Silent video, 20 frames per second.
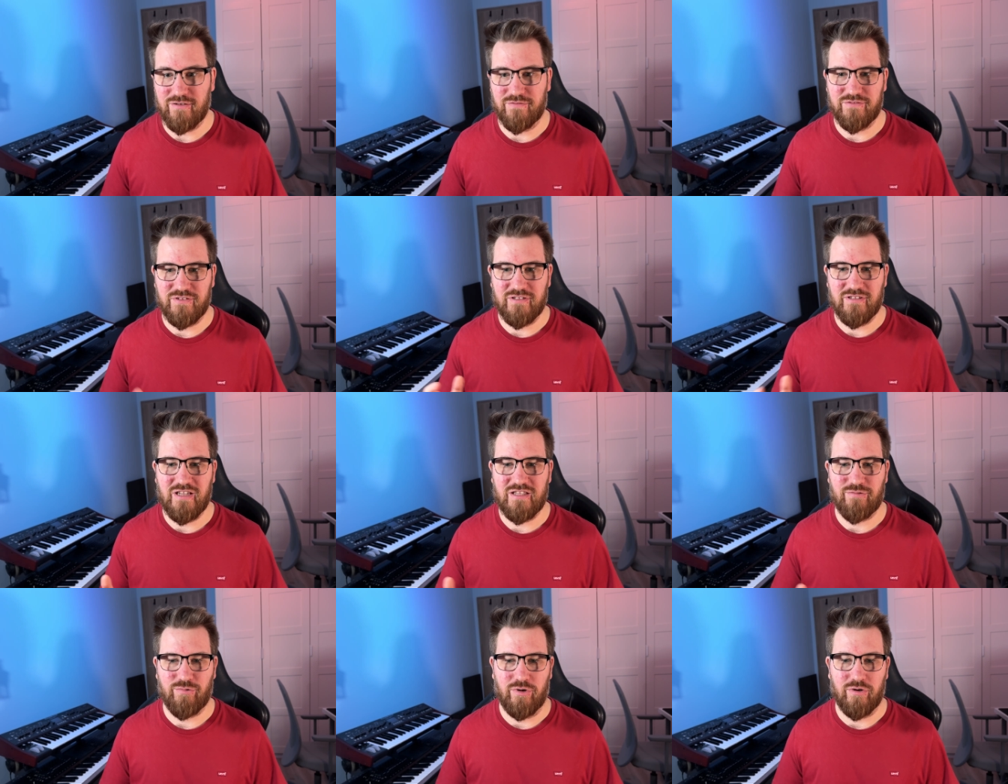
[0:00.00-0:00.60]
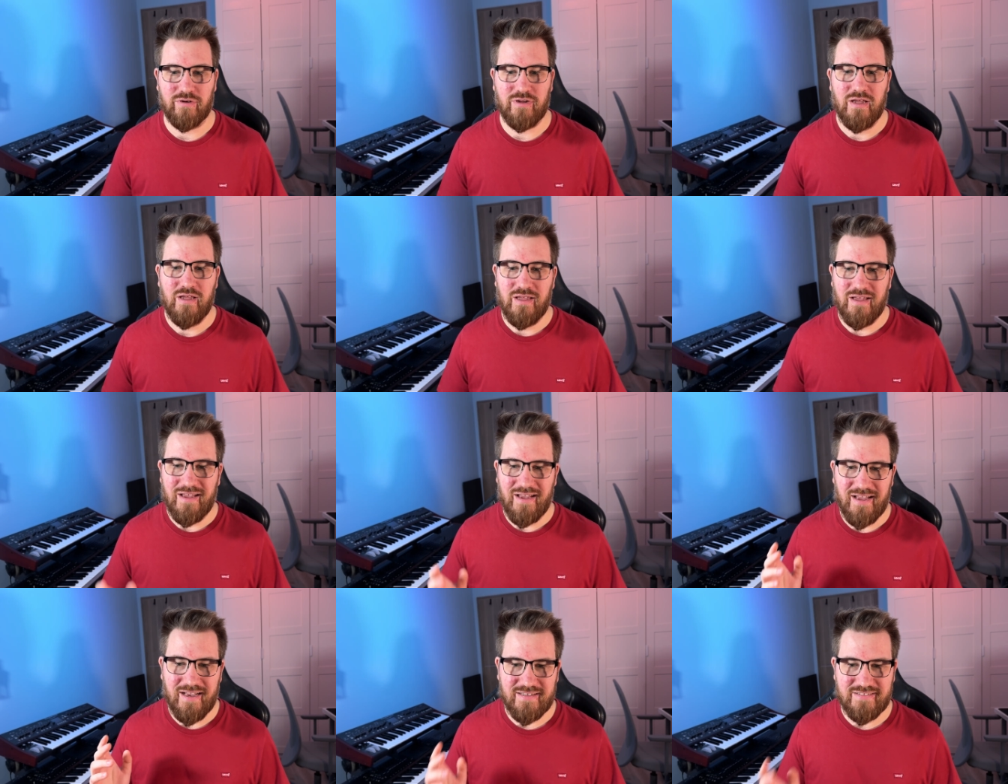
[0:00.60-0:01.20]
of the network,
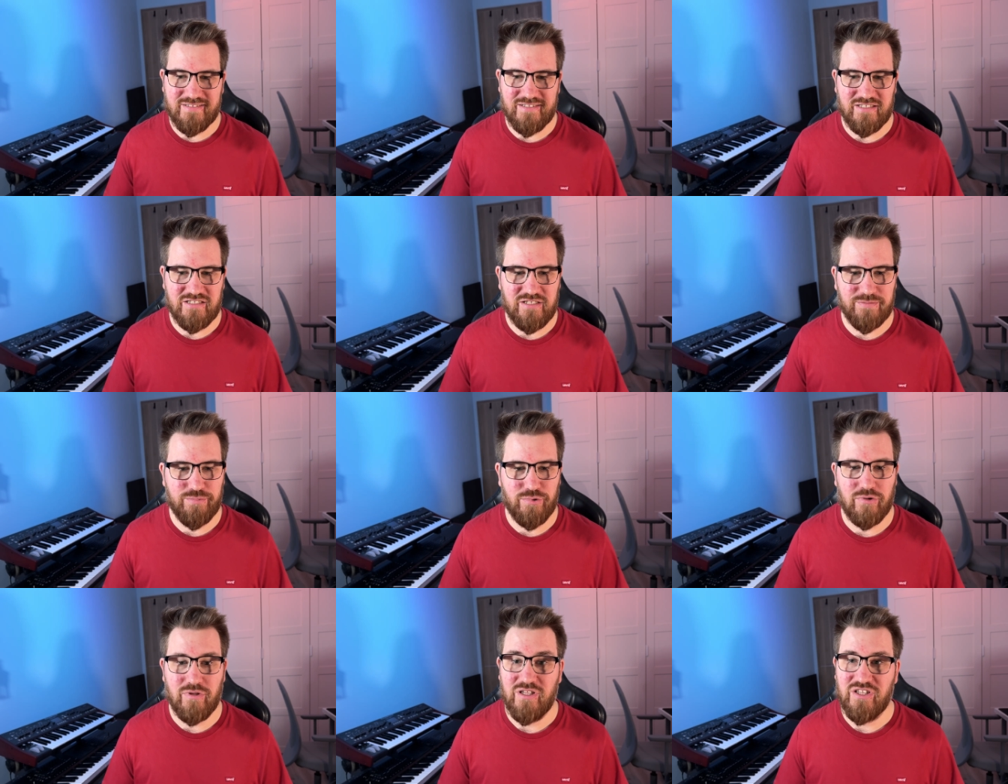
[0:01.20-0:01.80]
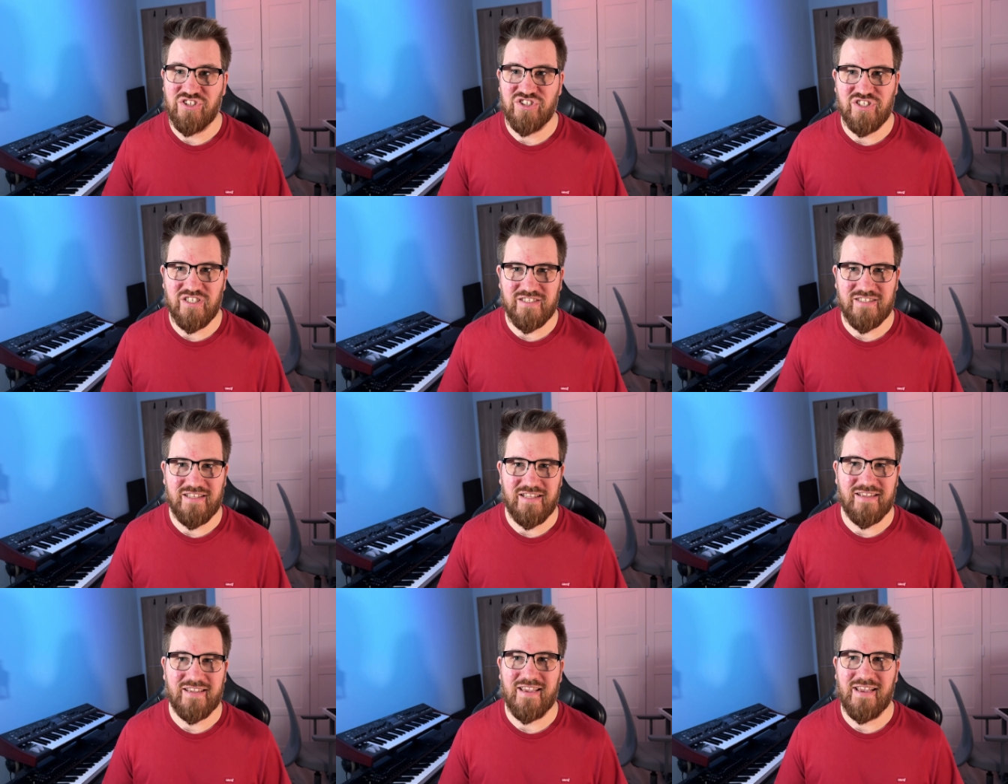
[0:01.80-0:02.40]
accessible just
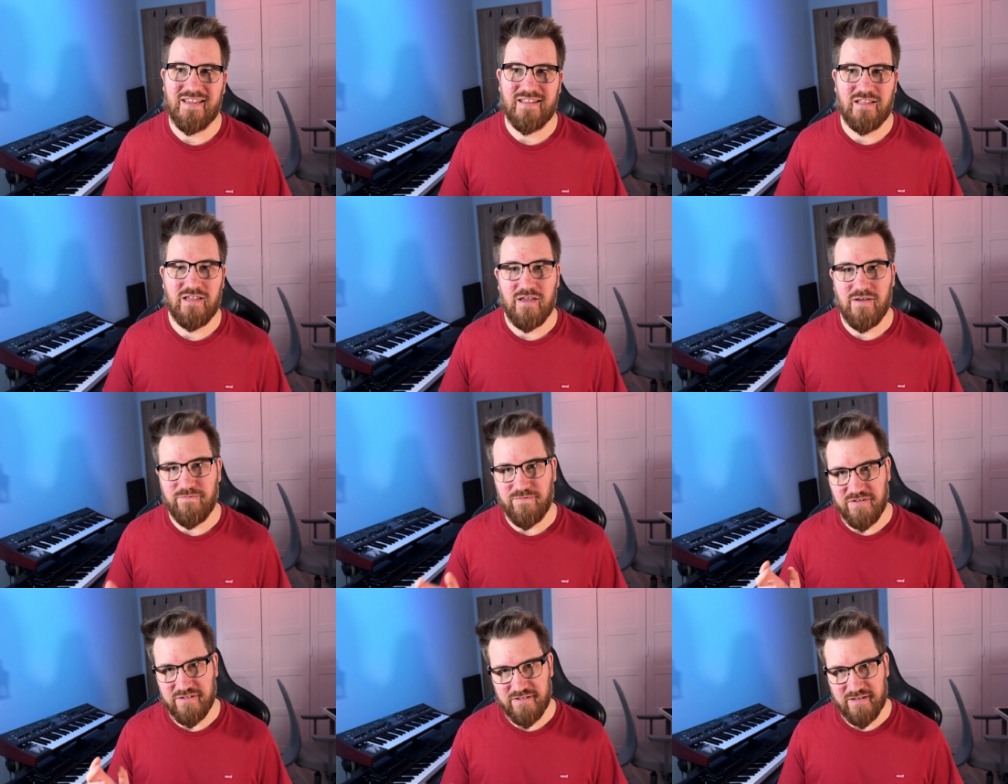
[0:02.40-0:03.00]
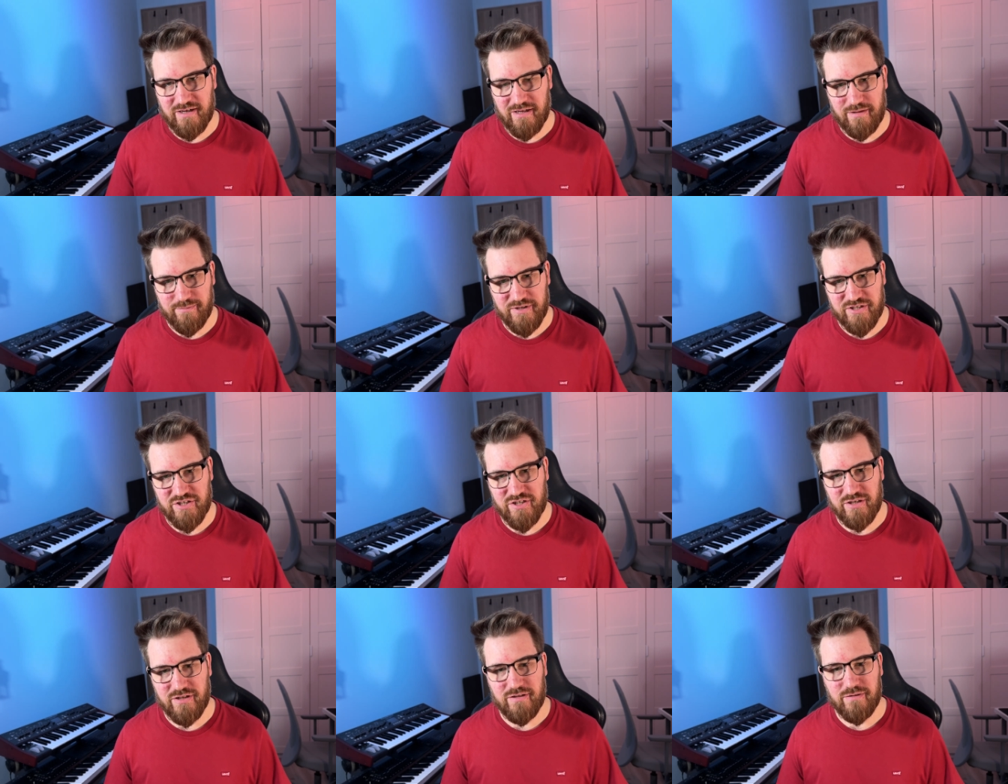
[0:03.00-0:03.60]
like any physical
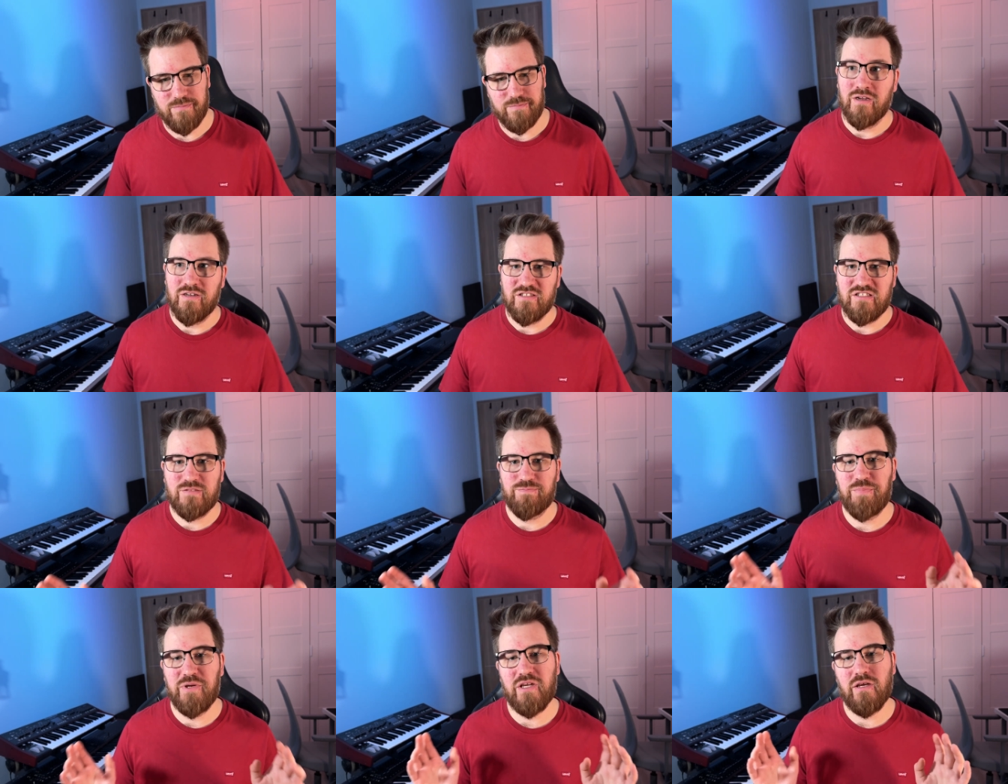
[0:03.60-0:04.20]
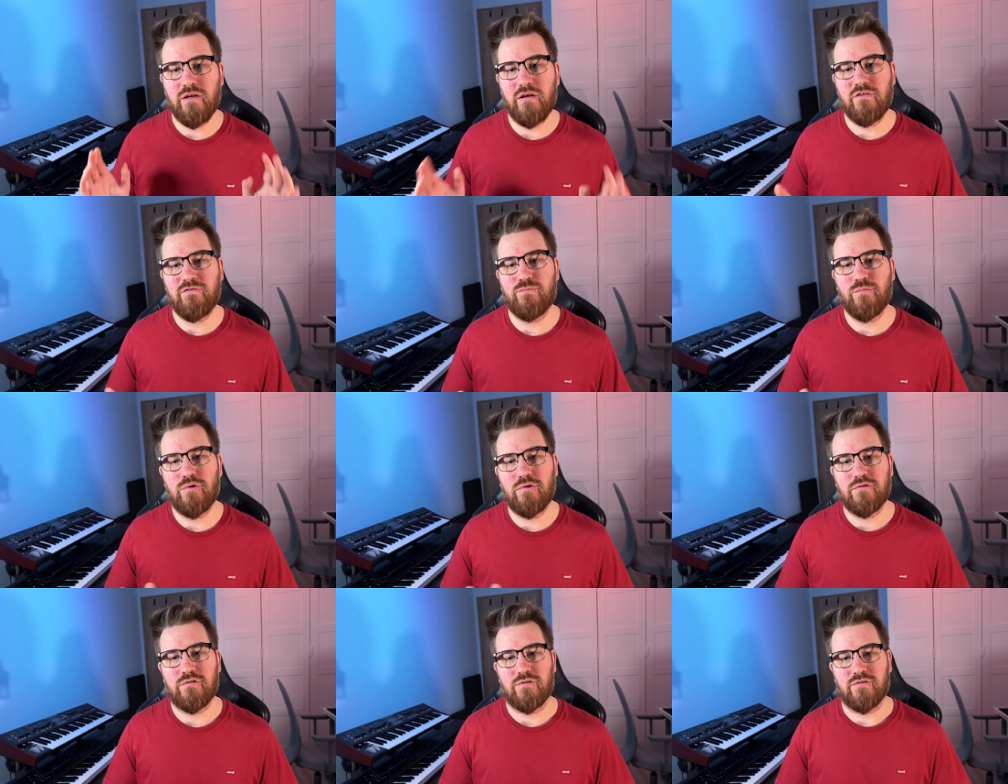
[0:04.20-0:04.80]
machine. Speaking of
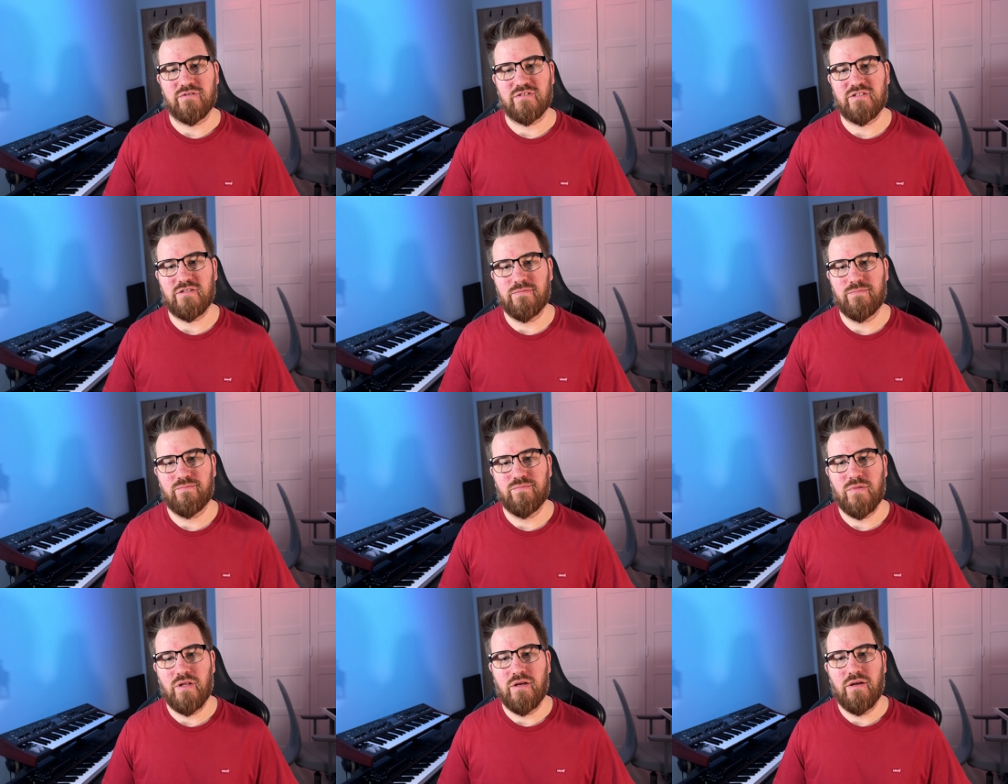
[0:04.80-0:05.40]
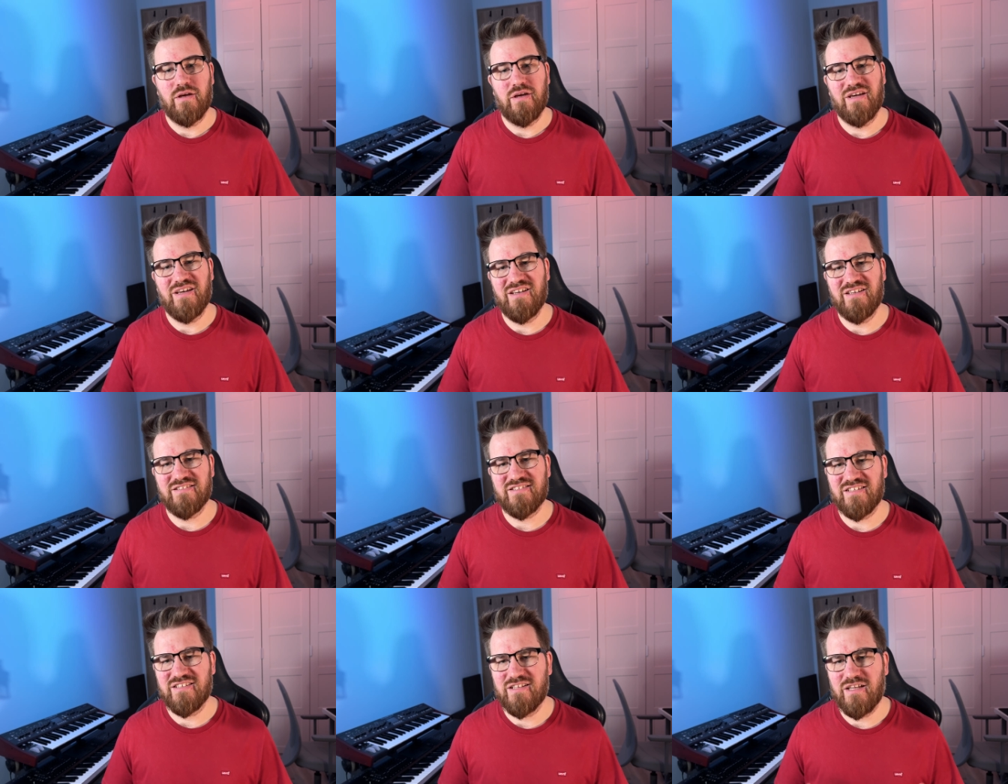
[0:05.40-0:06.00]
Multus,
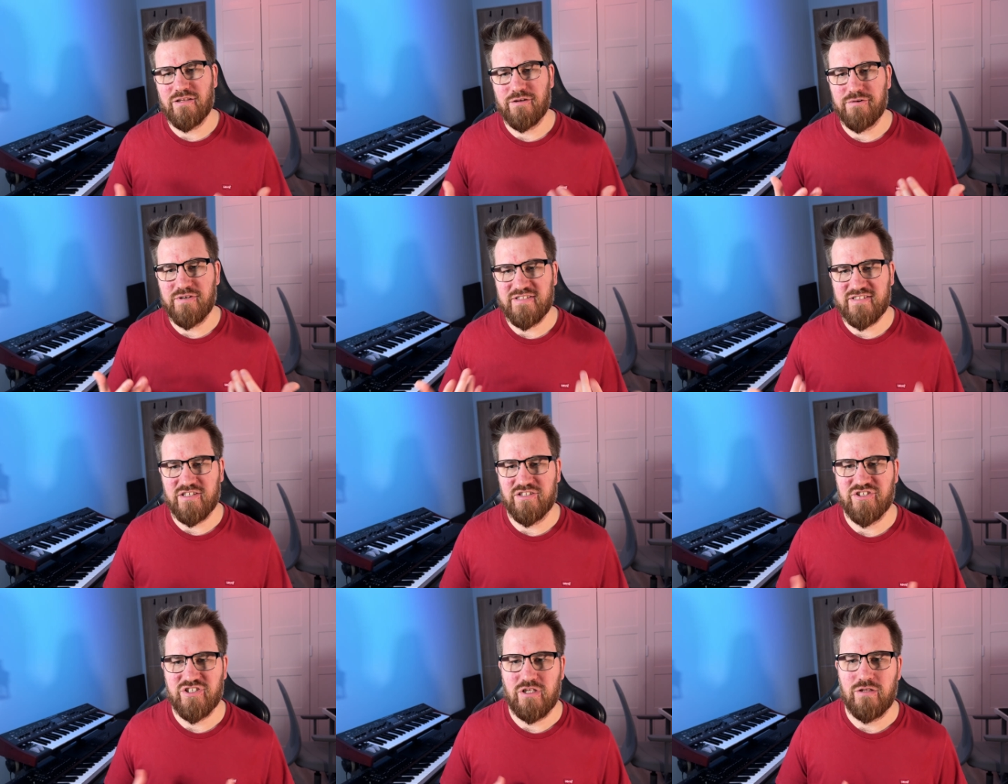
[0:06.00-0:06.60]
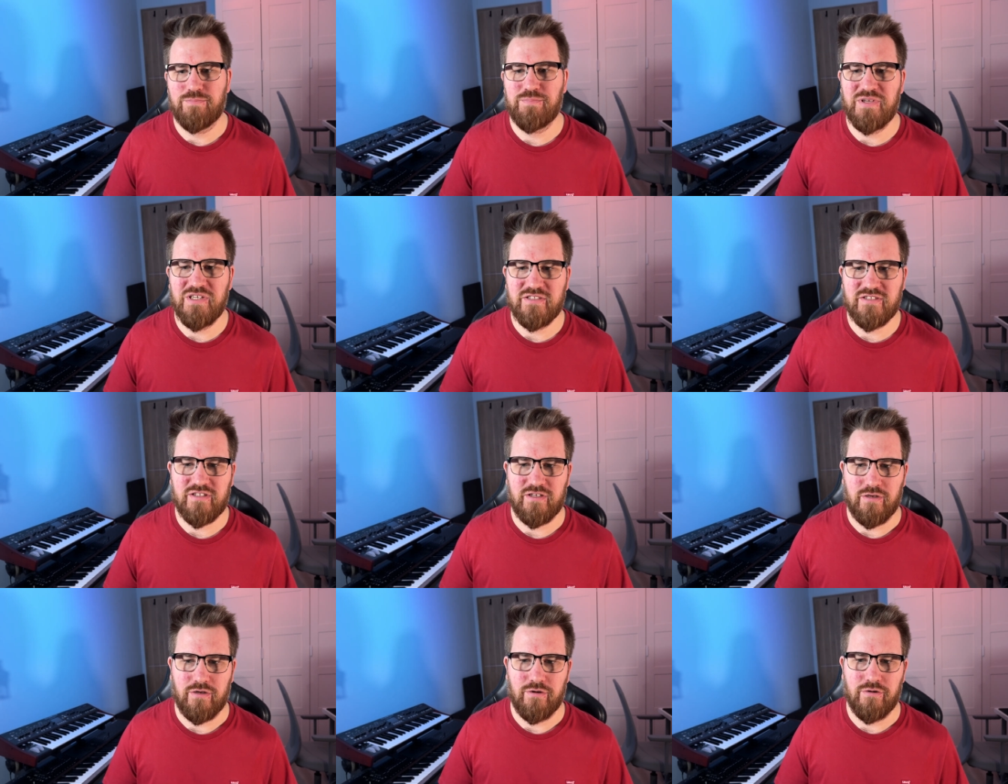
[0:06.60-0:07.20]
it's another essential piece
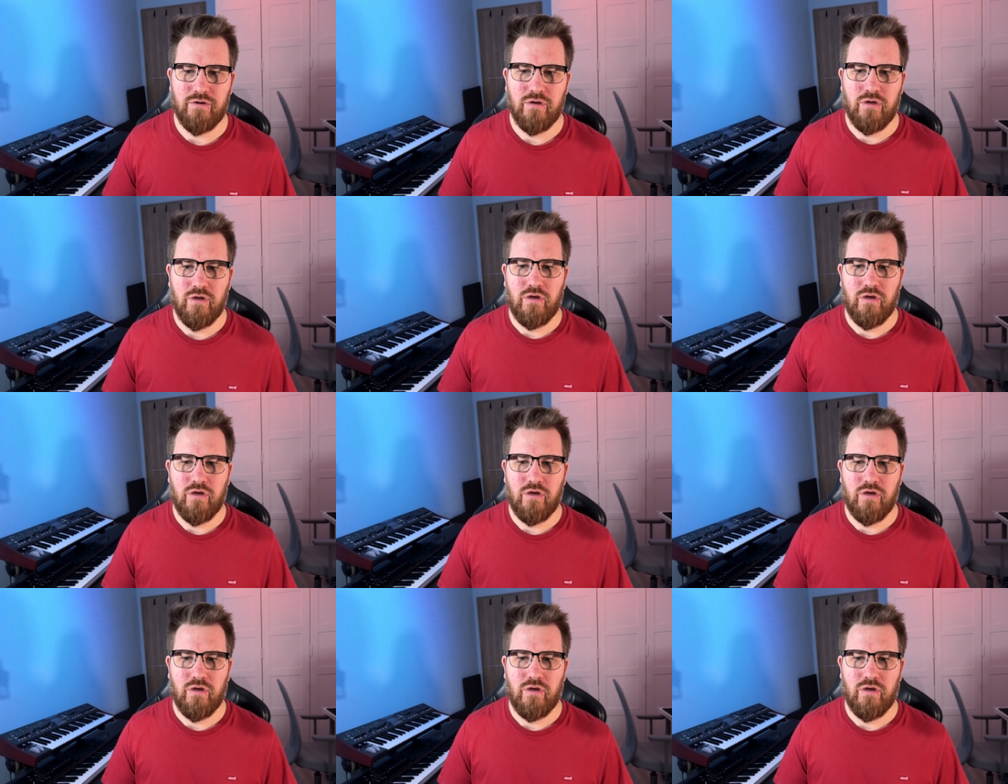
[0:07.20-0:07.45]
here.